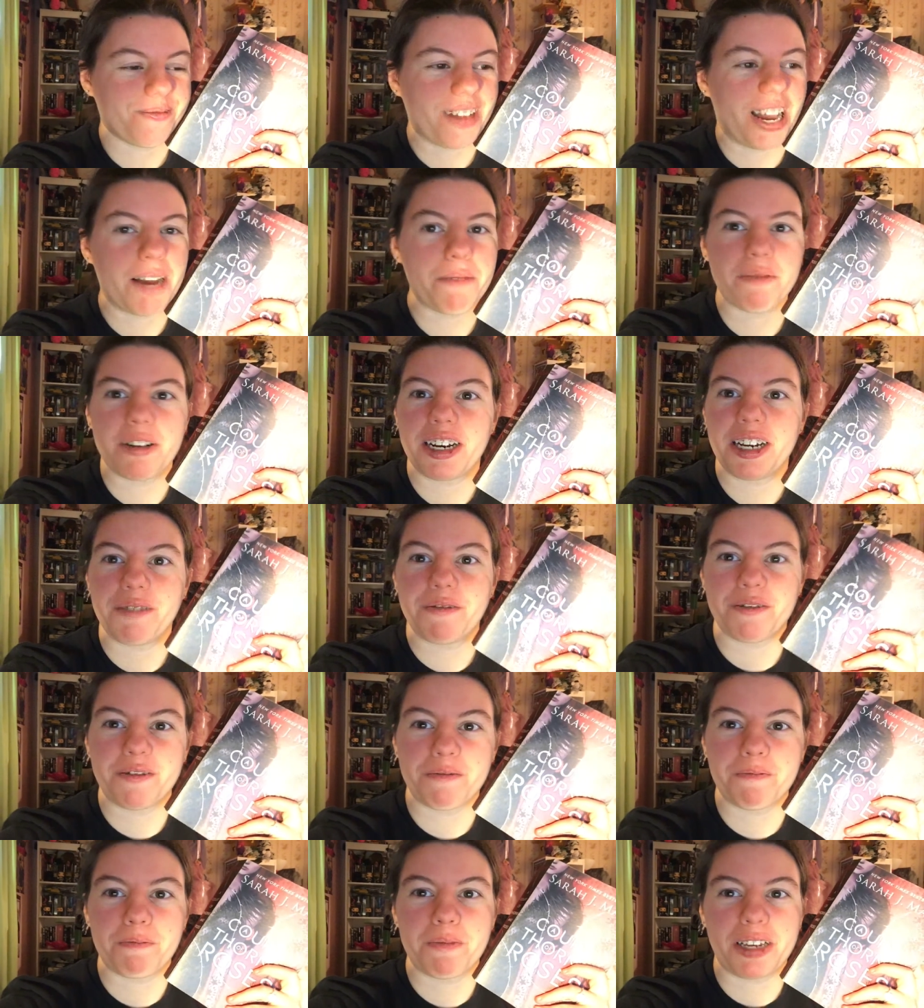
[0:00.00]
I'm ready
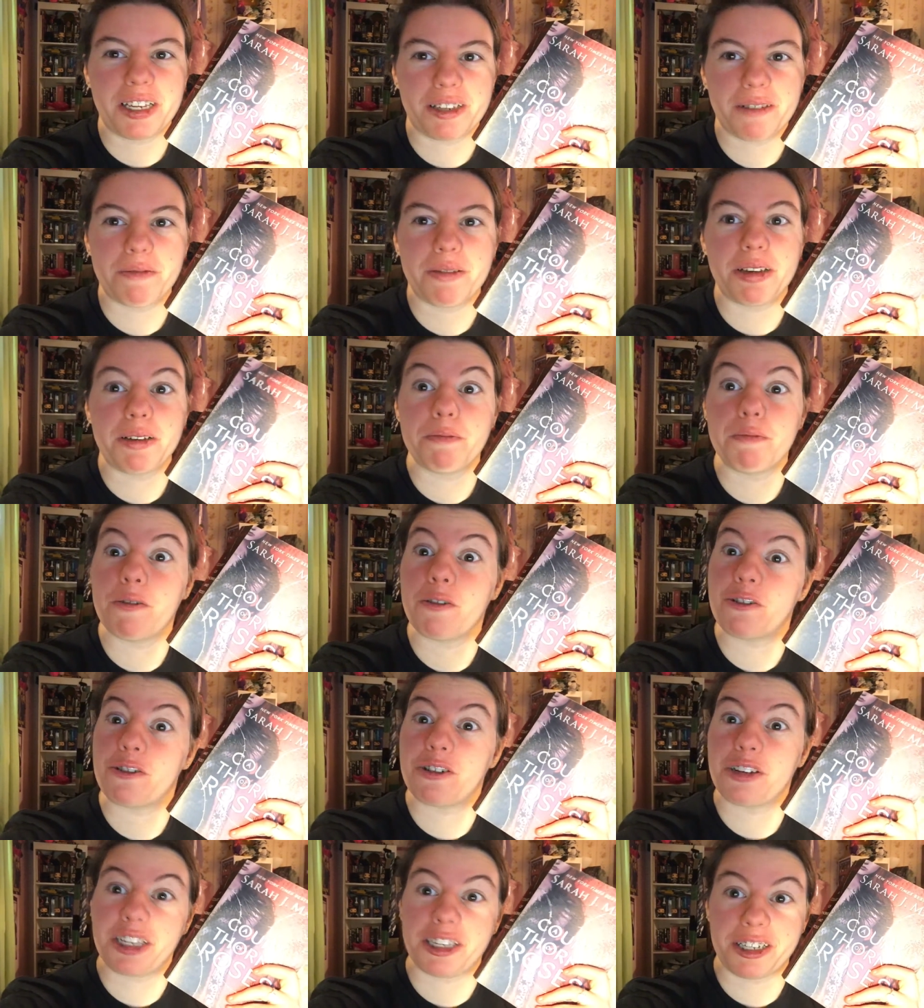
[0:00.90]
for me to be
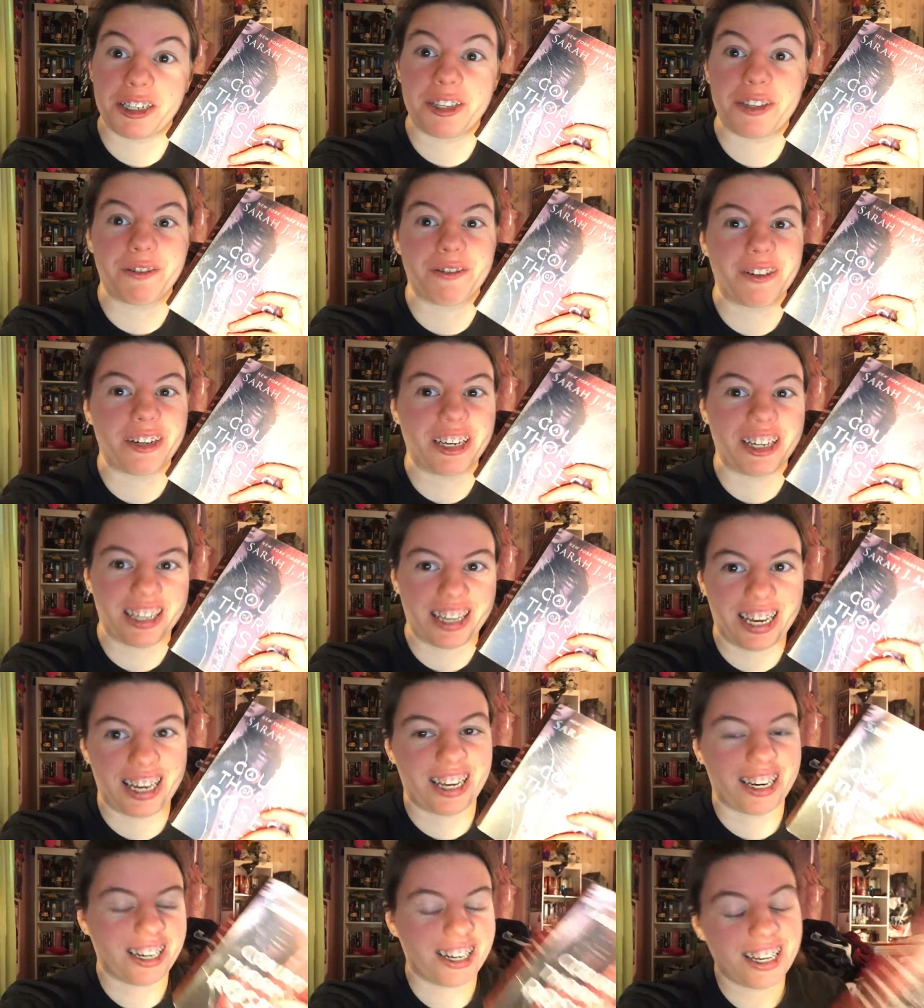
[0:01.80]
emotionally destroyed
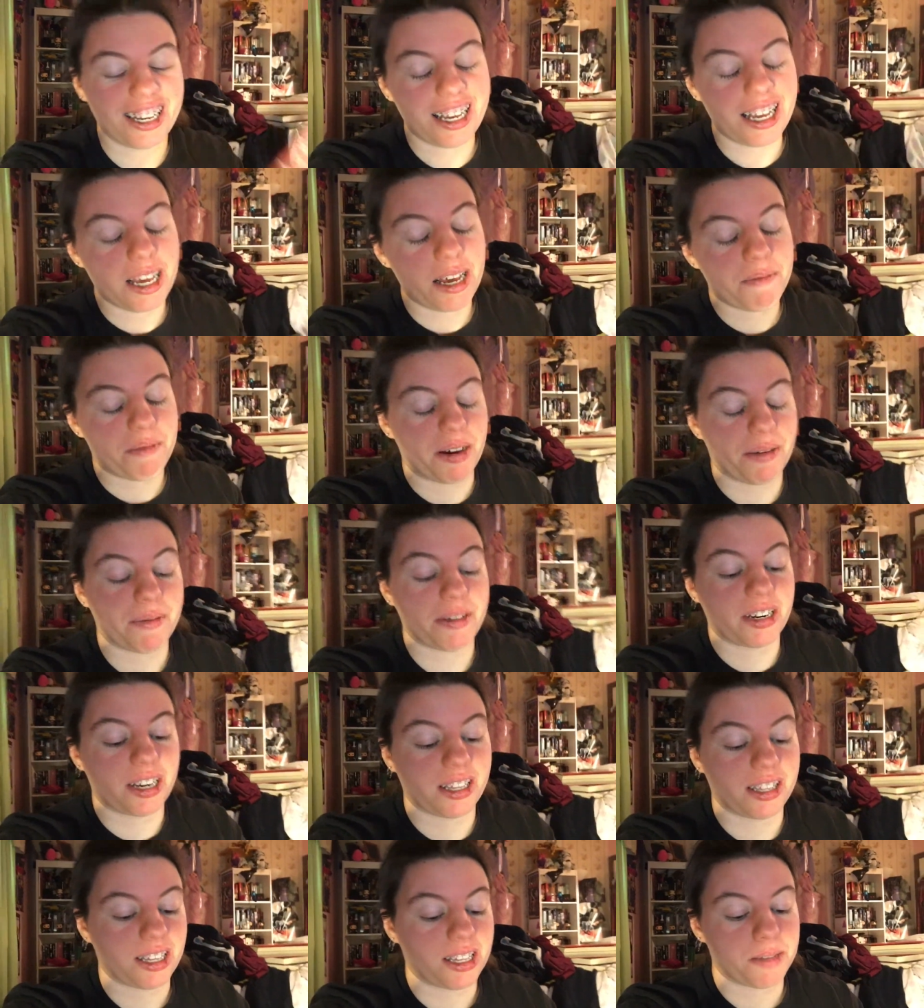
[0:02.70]
again by
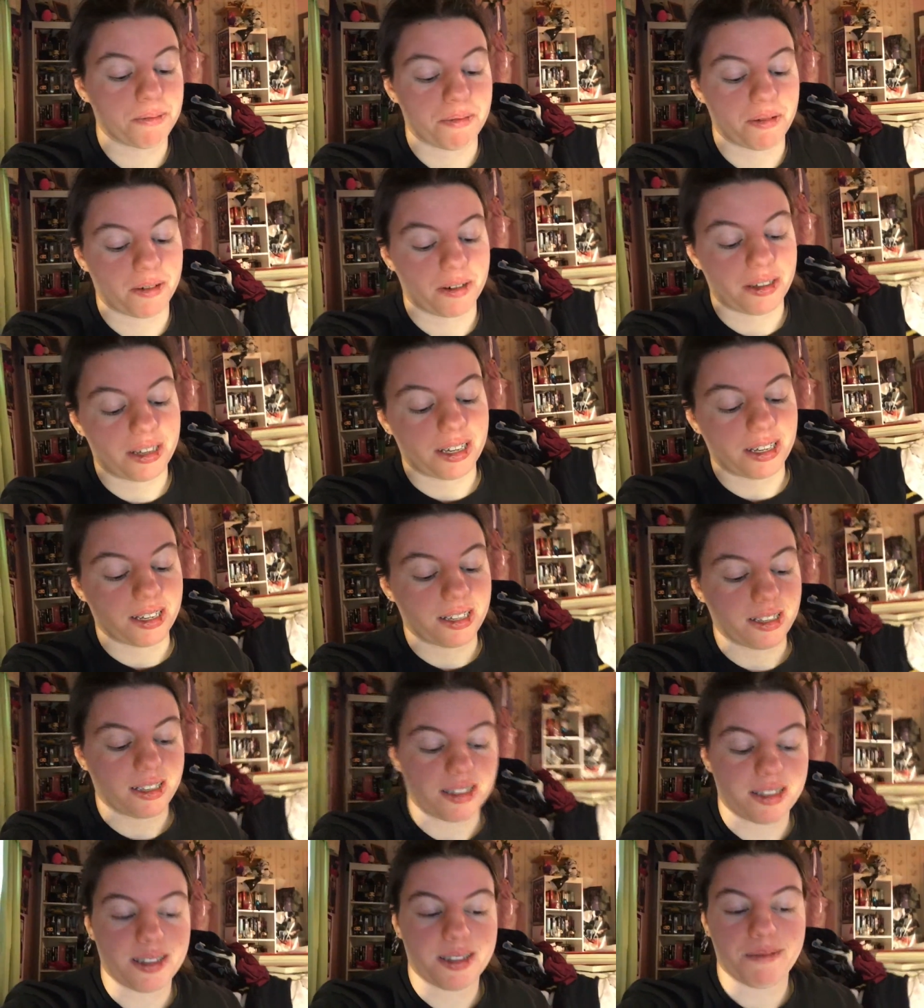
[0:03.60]
reading this book
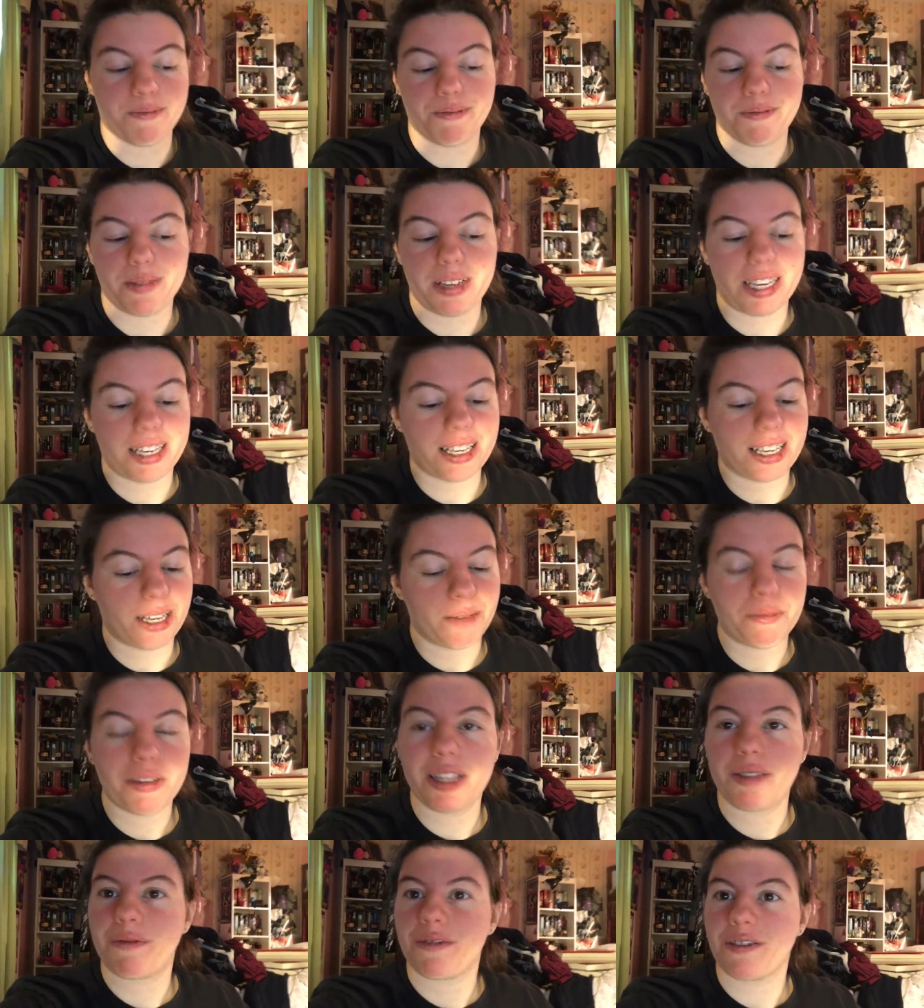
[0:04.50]
because it
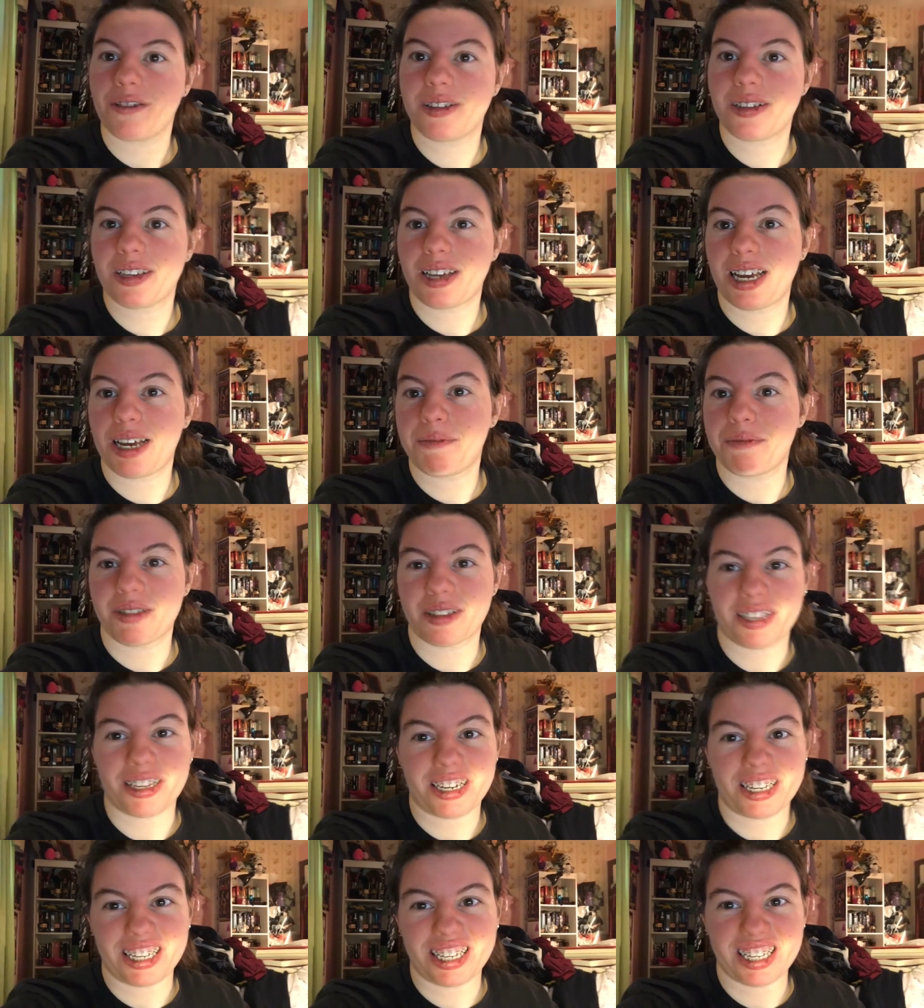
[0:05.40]
killed me the first time. It's
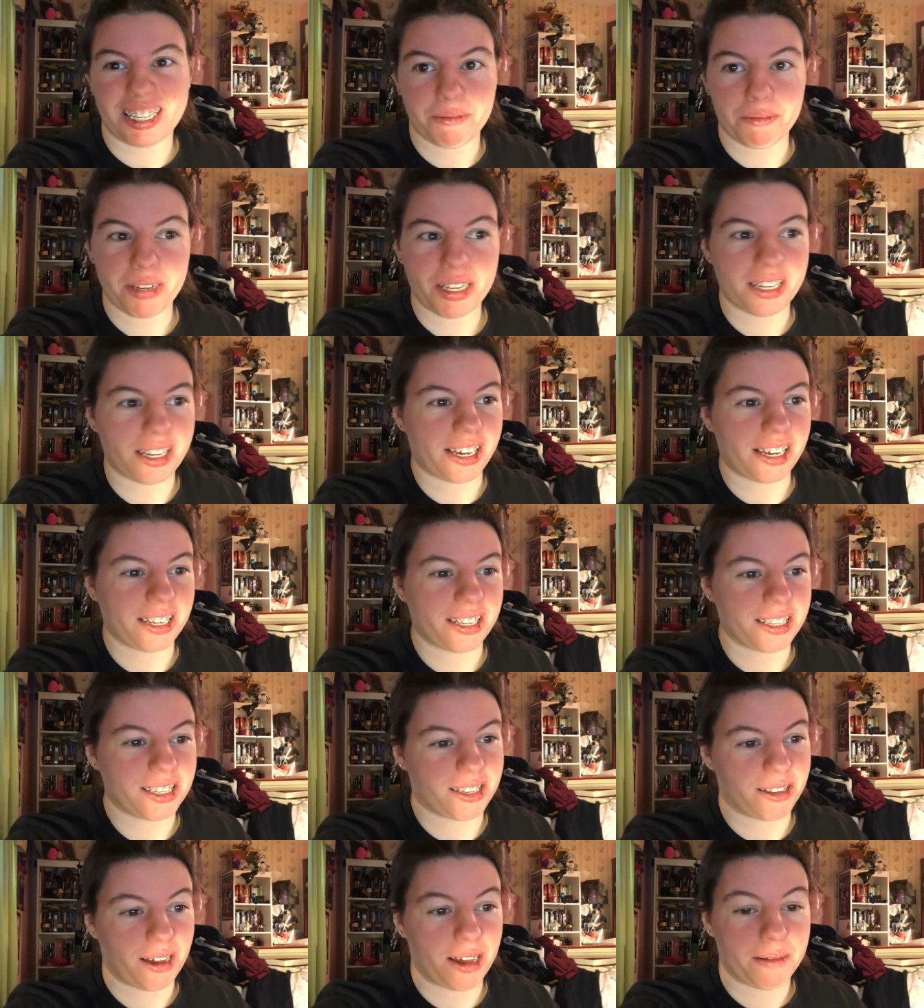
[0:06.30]
going to kill me
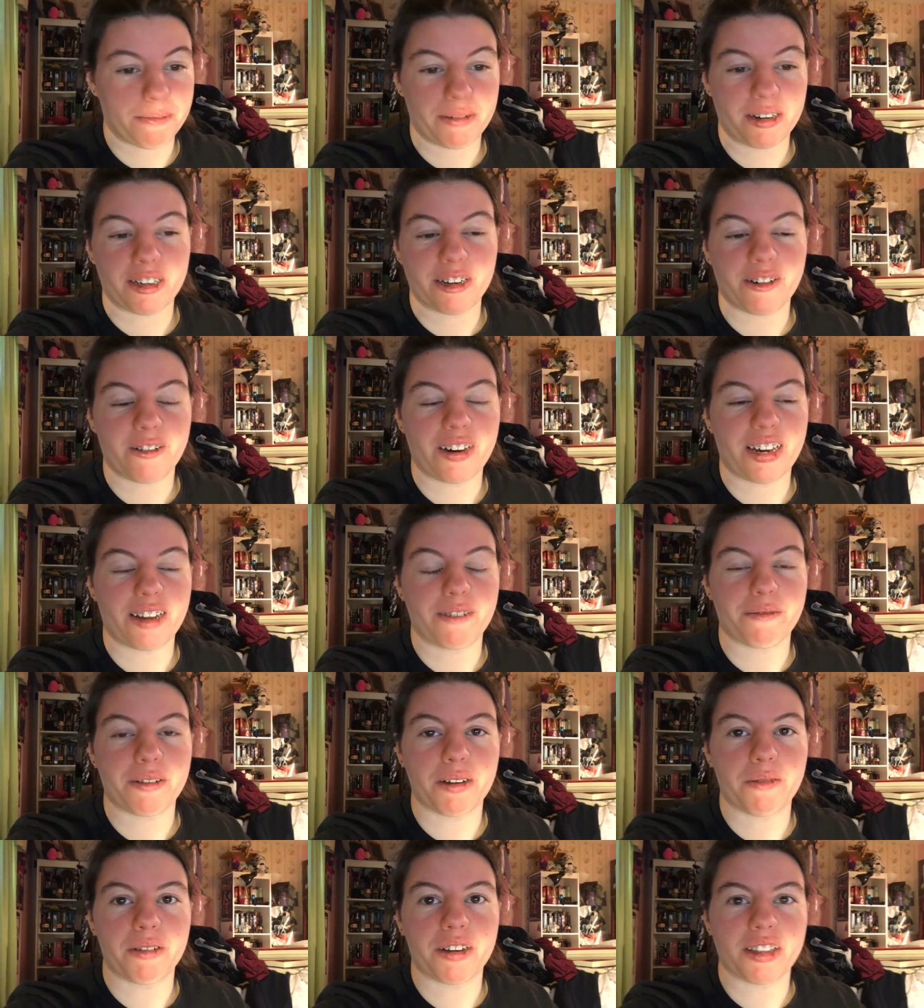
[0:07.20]
again. So I'm going to go ahead,
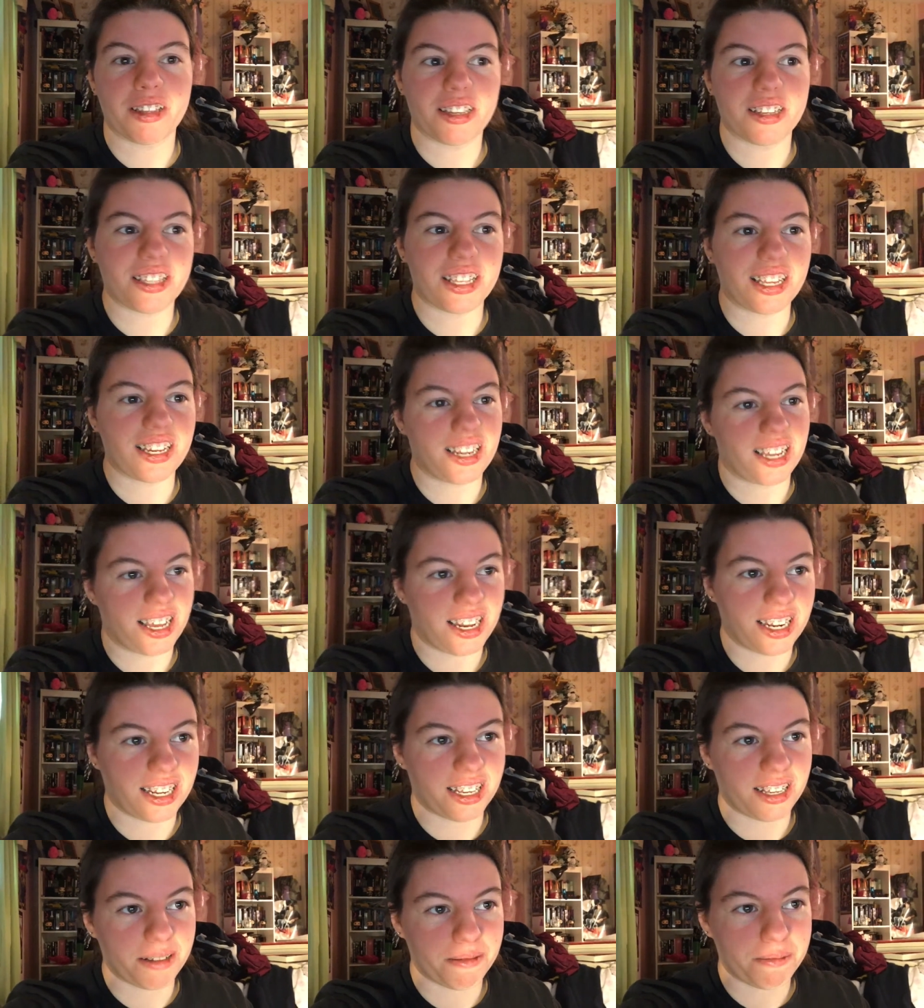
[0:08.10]
reread this, and
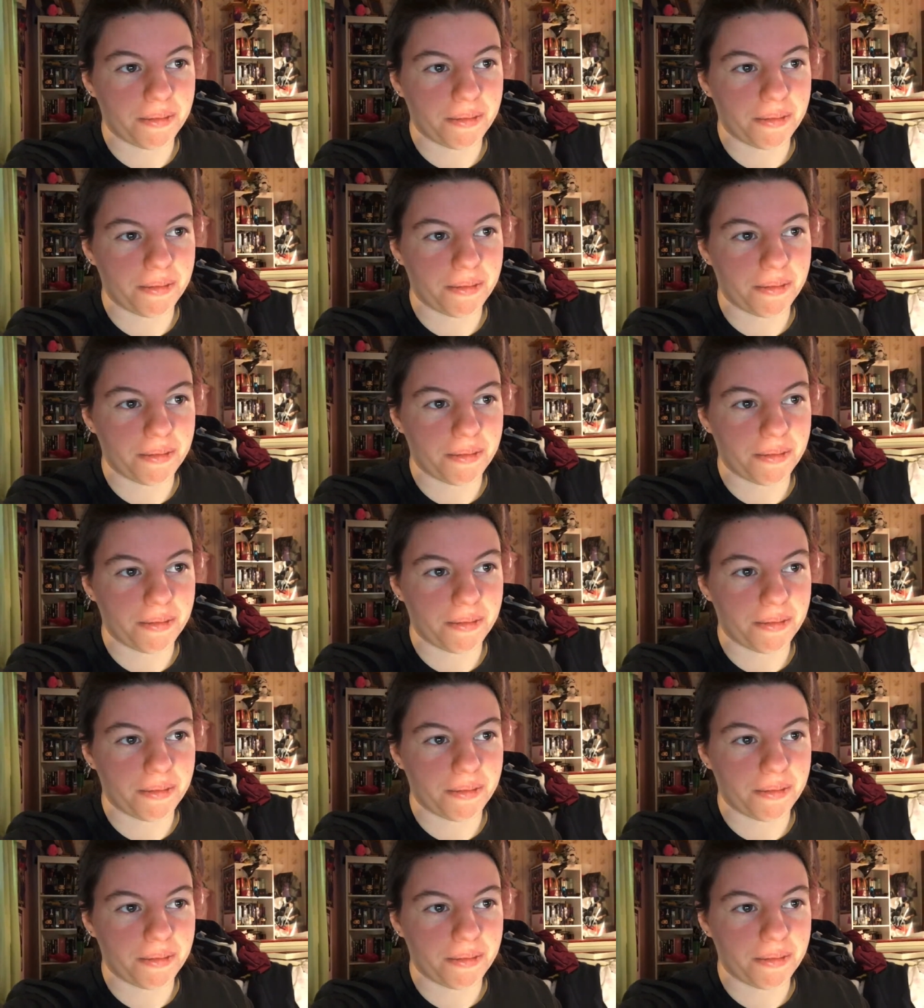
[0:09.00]
edit